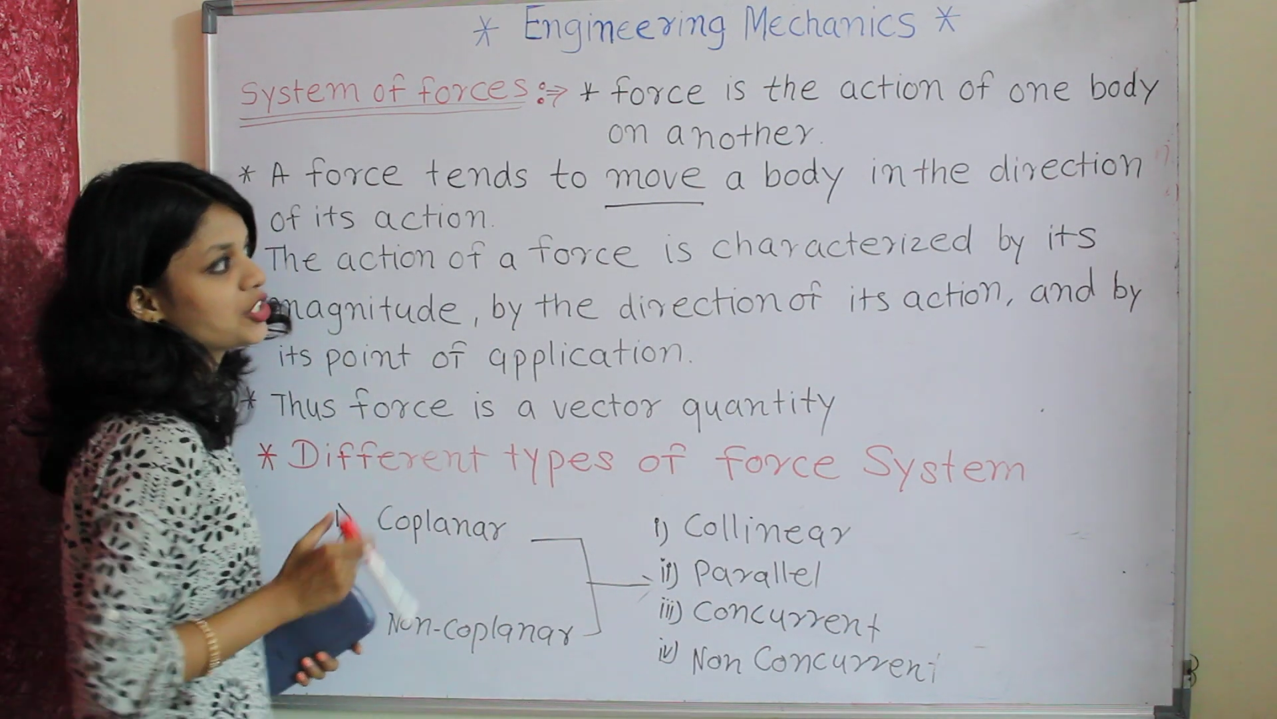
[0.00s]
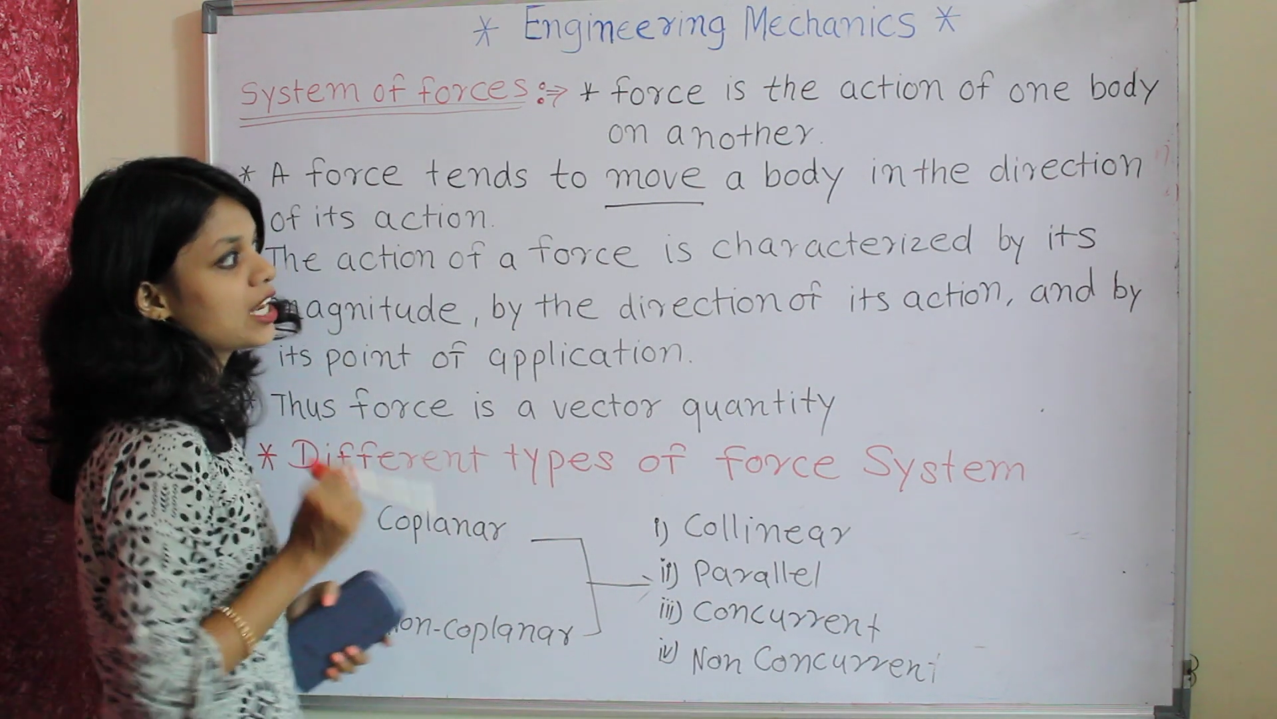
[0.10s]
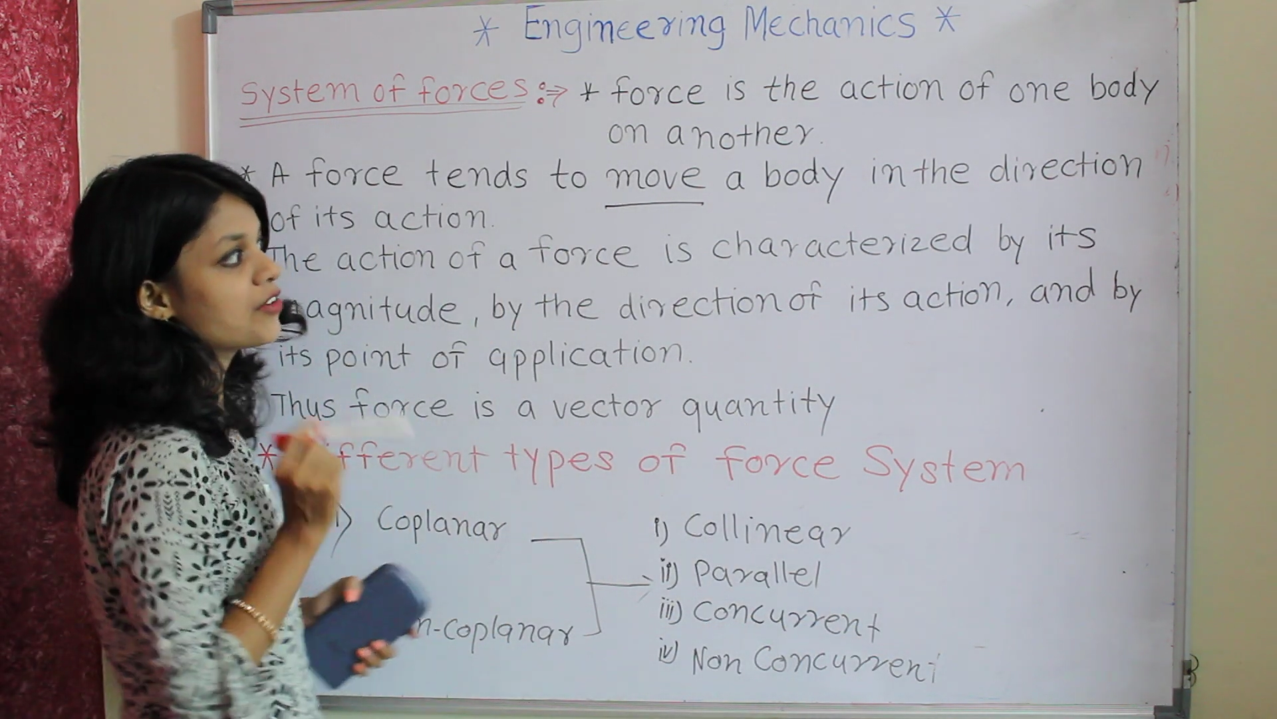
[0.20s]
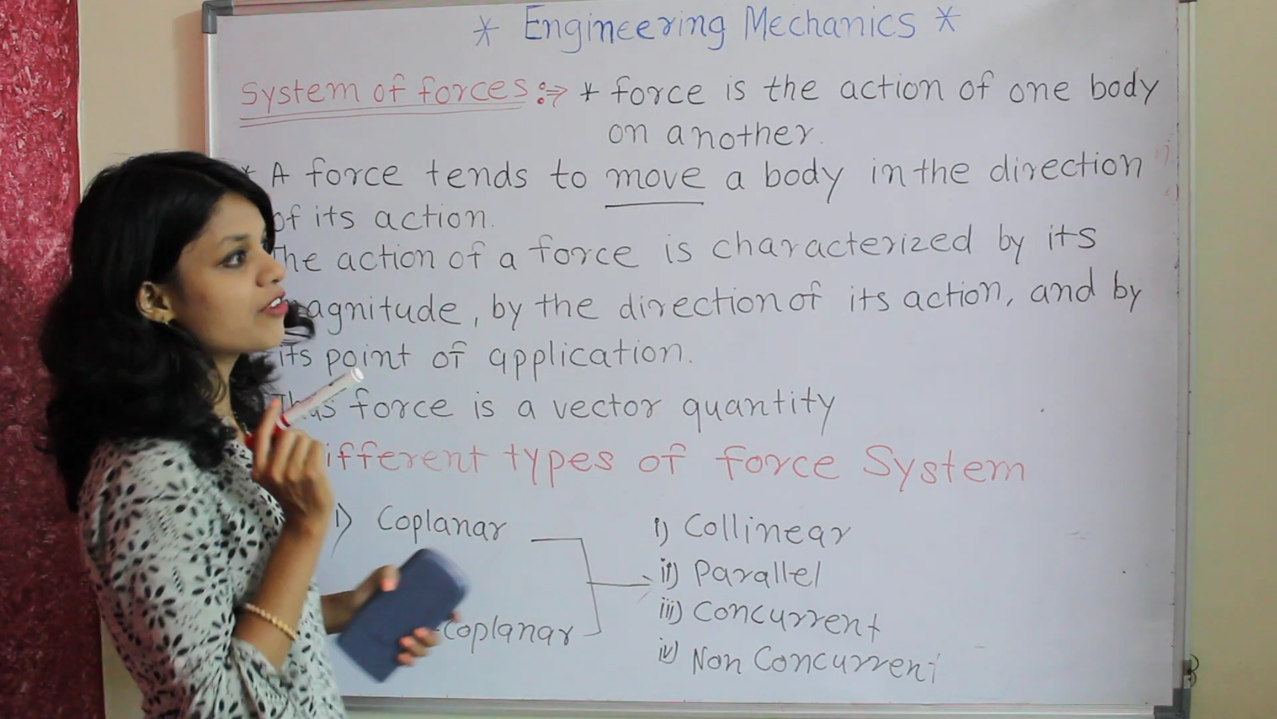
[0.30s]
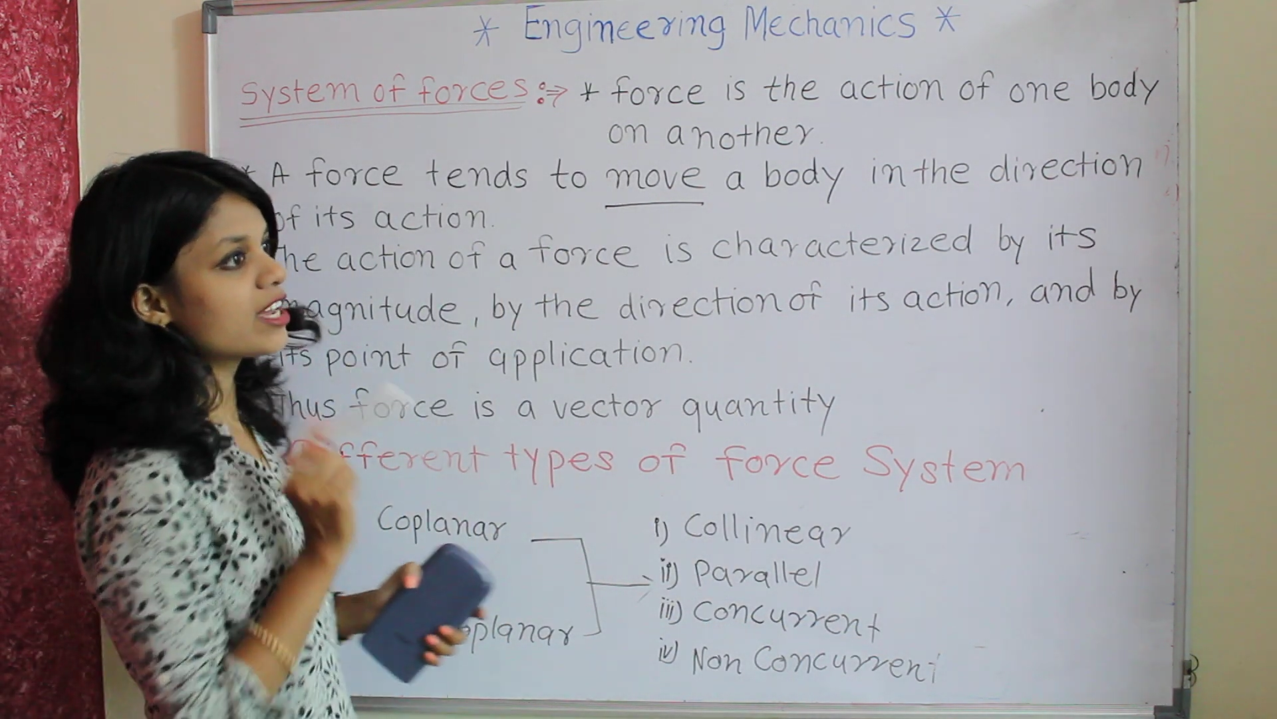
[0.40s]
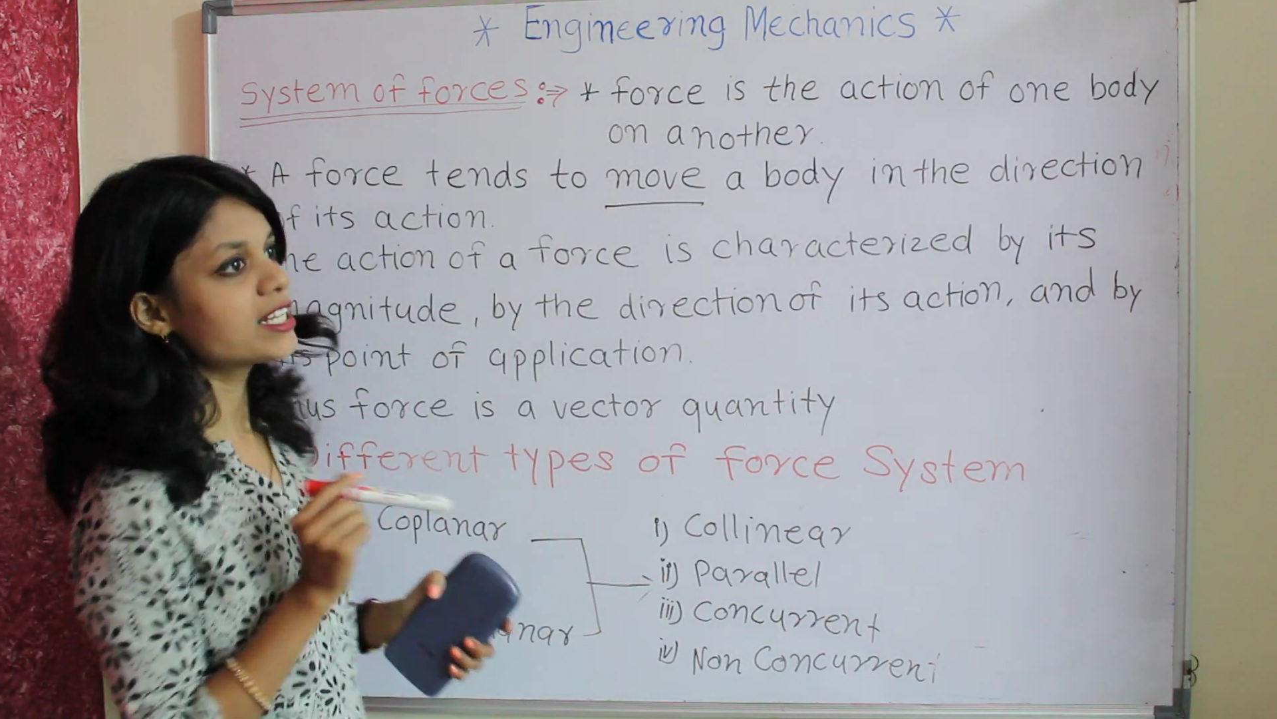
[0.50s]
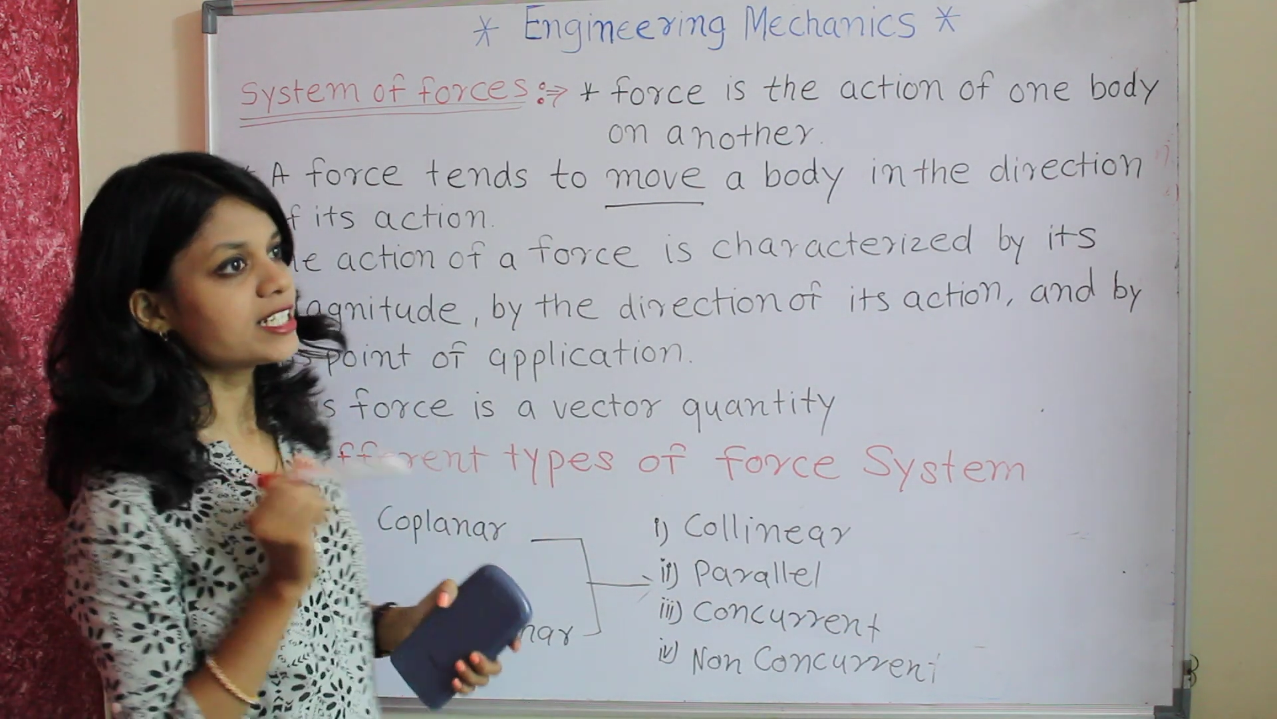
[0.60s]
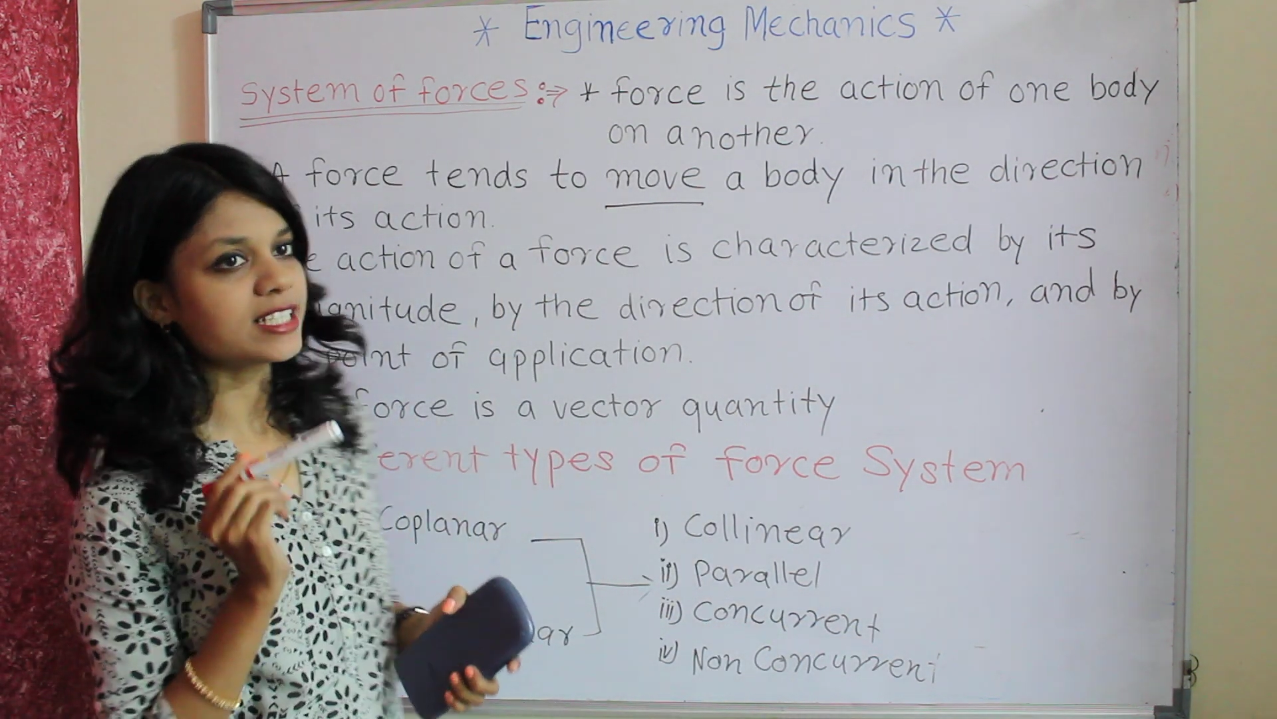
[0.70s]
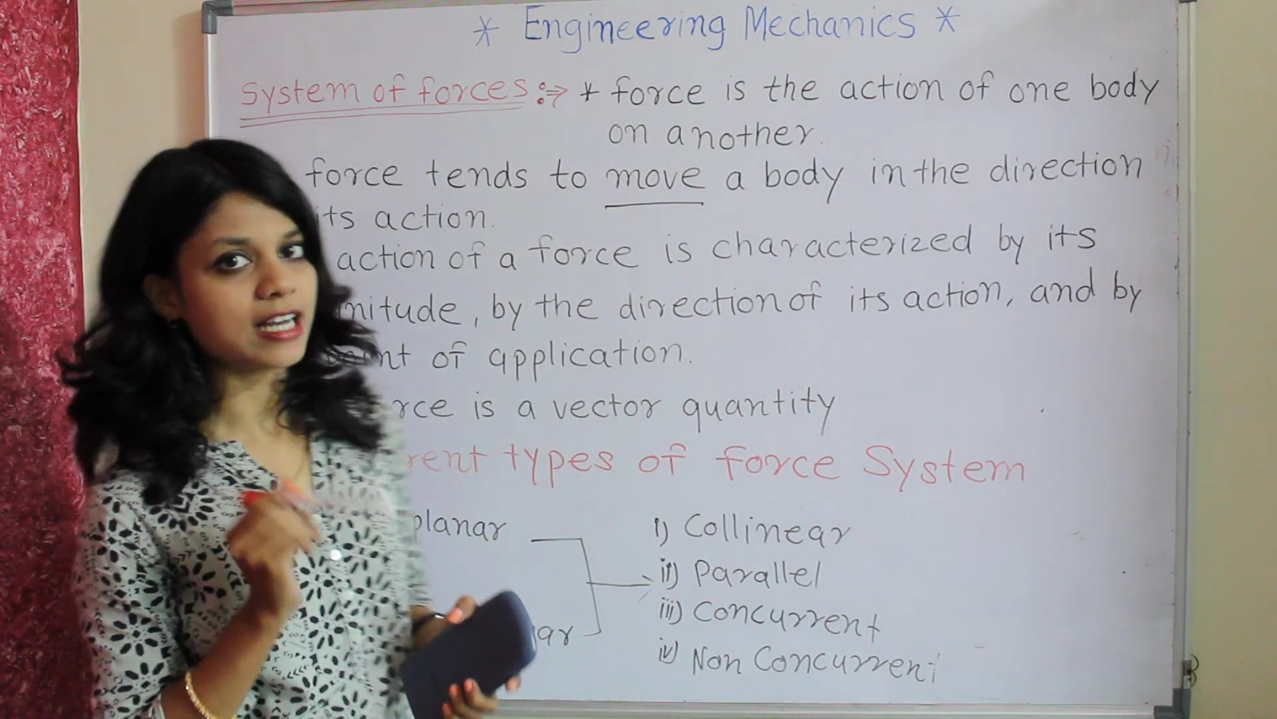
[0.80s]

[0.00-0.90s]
and where it is